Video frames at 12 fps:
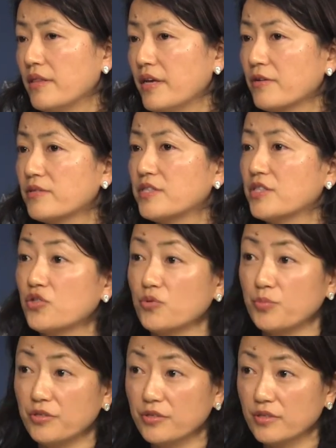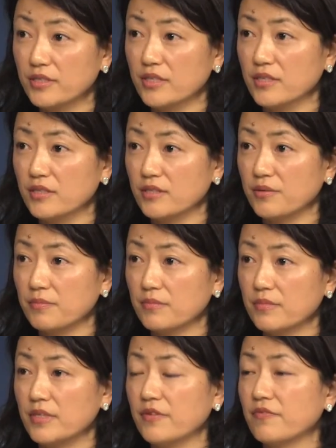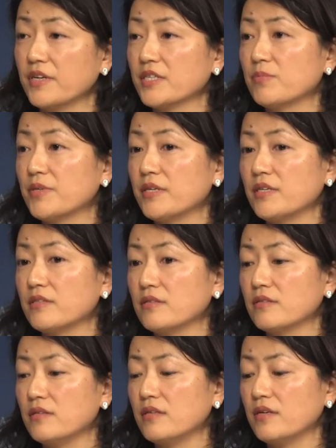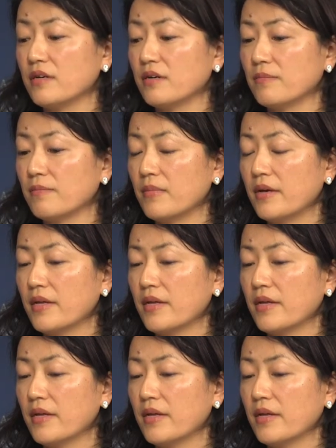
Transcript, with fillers: their distribution system, investment into the, um,